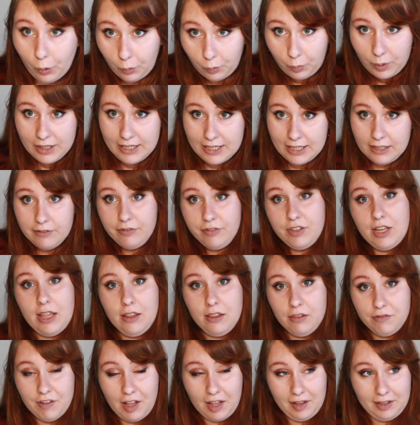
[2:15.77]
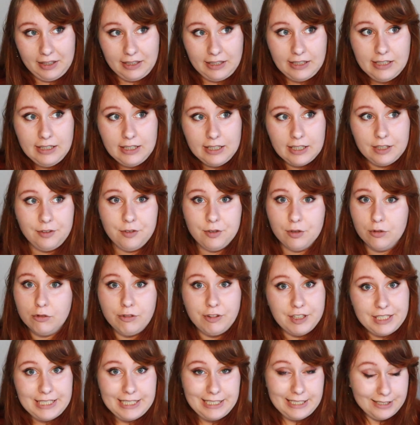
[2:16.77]
We leave Death Valley, it's
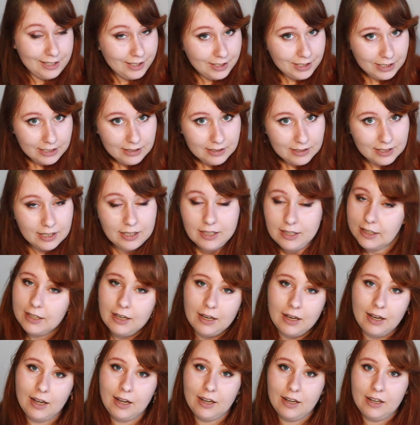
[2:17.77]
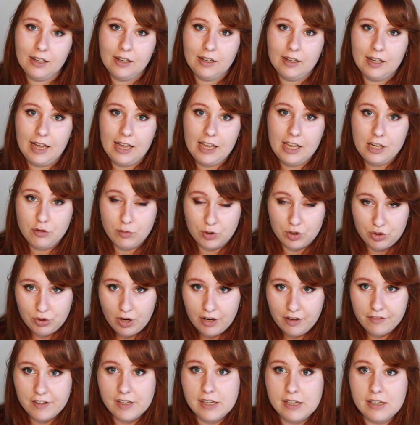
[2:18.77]
already night, and we're
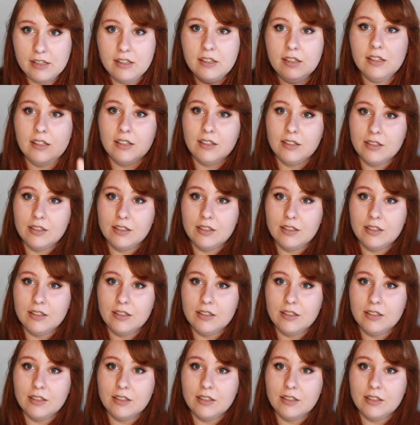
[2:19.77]
driving.